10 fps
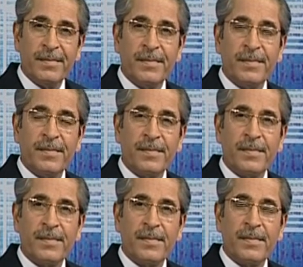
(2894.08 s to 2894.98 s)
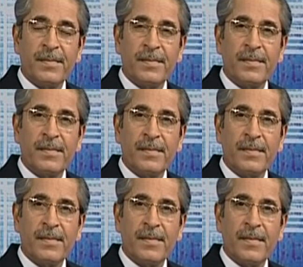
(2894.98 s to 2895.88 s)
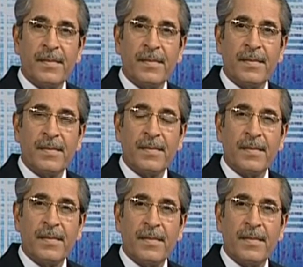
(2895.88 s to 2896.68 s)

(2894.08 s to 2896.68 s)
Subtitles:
[no speech]